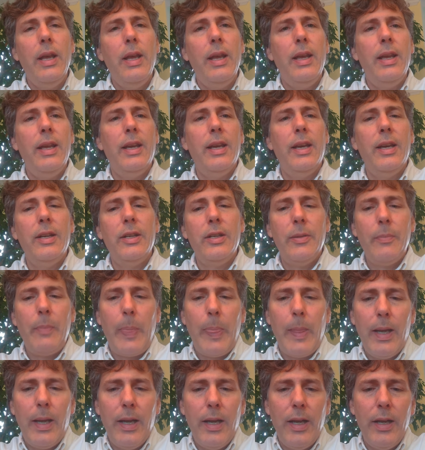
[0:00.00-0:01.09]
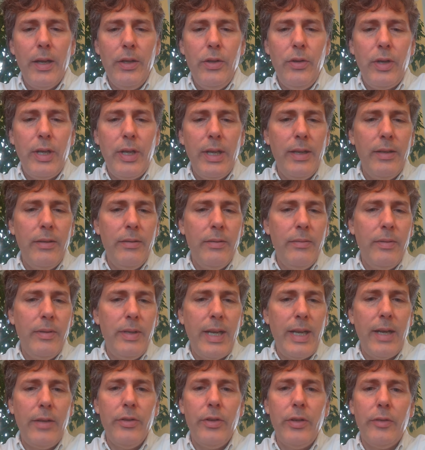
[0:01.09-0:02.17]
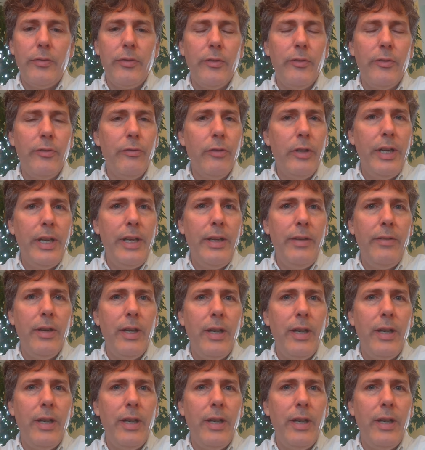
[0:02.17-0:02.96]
And you can download it for free